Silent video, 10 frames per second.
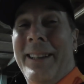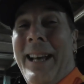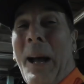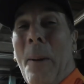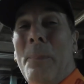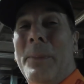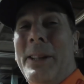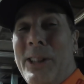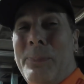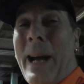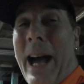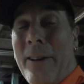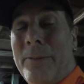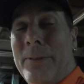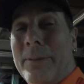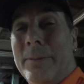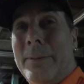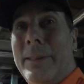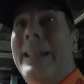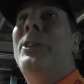This is part of
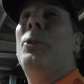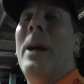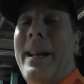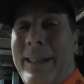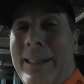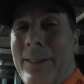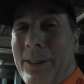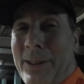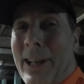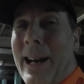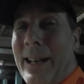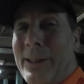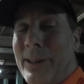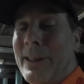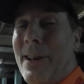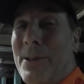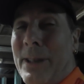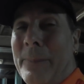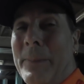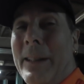integrating into the Thailand sort of
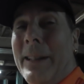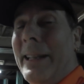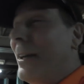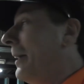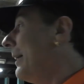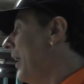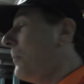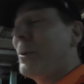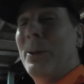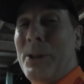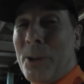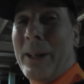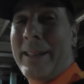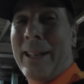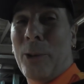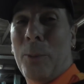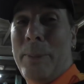culture. Anyway, I hope you enjoyed that little